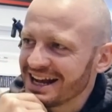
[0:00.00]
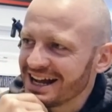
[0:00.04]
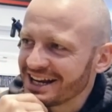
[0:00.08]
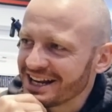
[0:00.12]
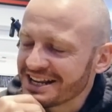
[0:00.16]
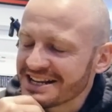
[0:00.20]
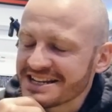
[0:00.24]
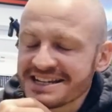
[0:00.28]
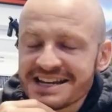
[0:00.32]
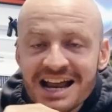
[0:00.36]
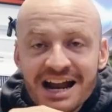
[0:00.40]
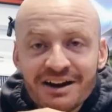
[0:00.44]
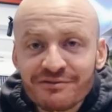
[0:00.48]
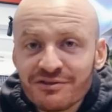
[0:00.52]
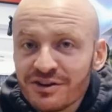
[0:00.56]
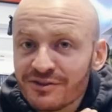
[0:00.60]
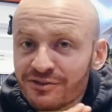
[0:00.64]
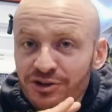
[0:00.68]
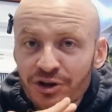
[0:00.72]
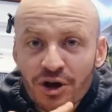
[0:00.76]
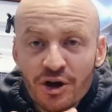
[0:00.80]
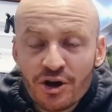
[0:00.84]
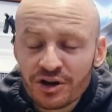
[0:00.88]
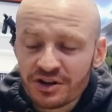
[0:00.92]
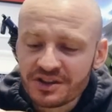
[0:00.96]
and I'd never
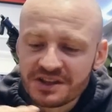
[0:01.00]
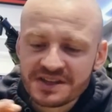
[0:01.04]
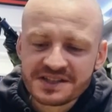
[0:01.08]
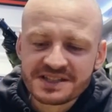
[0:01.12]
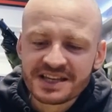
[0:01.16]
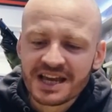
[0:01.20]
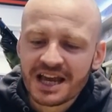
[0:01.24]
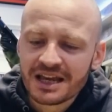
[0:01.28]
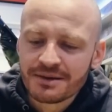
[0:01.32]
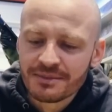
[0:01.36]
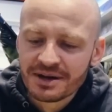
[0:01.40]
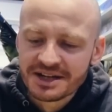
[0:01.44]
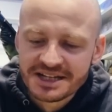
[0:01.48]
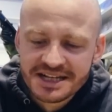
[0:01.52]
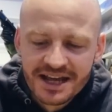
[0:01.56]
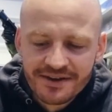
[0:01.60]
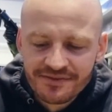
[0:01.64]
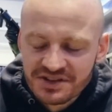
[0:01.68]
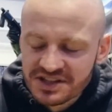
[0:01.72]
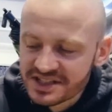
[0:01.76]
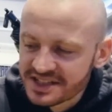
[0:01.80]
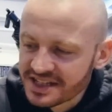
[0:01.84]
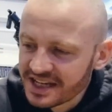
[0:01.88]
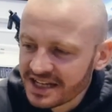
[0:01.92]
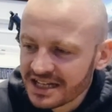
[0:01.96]
even heard of this game. I'd
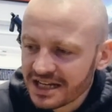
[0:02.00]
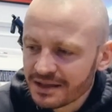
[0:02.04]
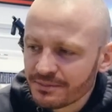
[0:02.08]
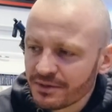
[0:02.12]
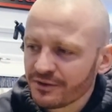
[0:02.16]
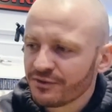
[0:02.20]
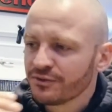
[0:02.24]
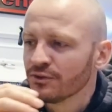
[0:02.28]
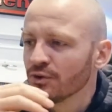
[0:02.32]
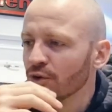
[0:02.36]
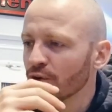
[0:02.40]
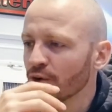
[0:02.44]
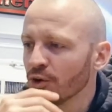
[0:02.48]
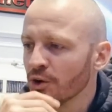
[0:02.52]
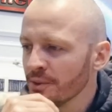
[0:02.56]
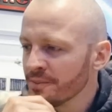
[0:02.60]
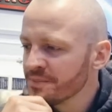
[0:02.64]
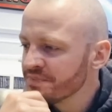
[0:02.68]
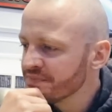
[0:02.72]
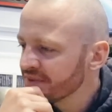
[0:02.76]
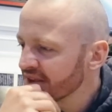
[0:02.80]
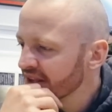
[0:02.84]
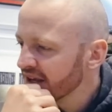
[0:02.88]
never seen it before.